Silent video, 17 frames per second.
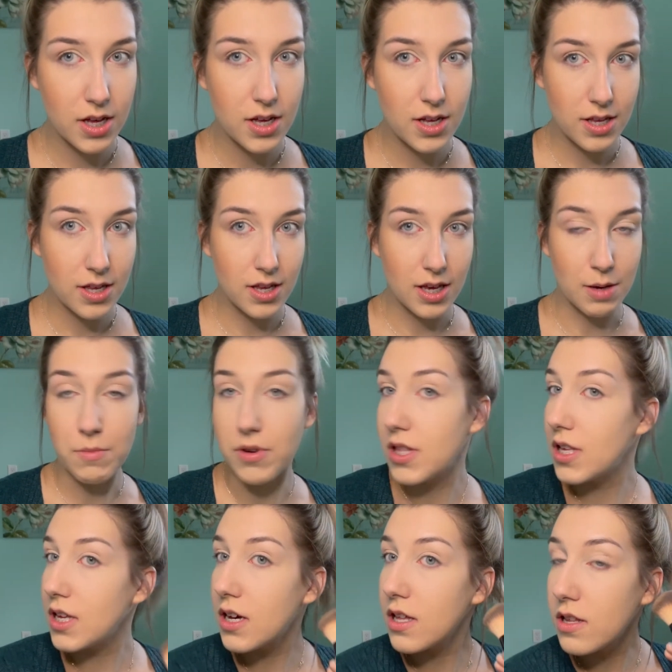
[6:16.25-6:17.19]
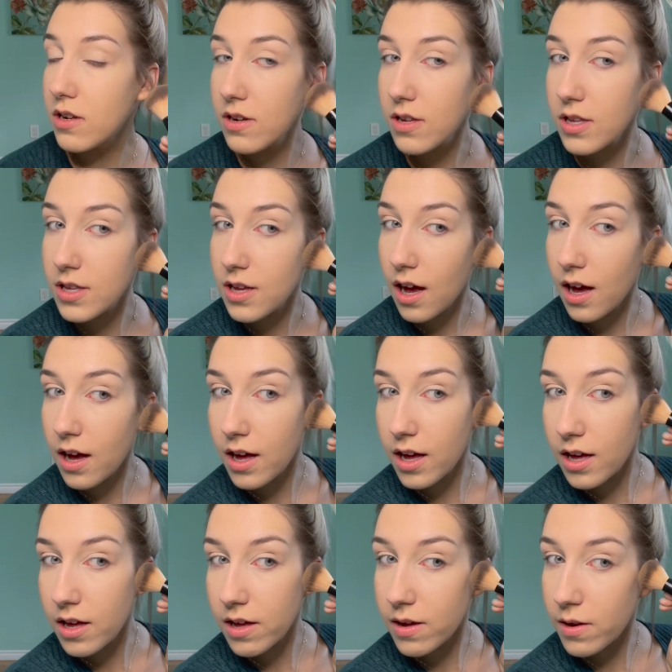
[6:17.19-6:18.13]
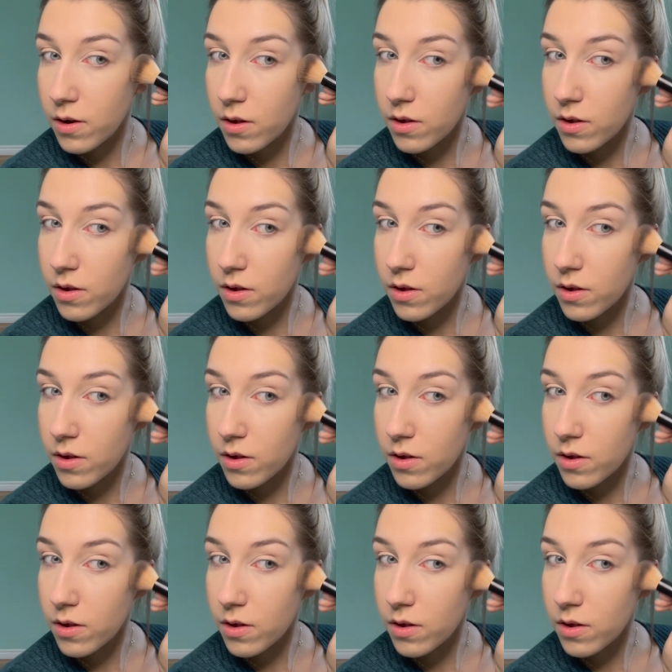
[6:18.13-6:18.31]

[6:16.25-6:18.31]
Same on the other side.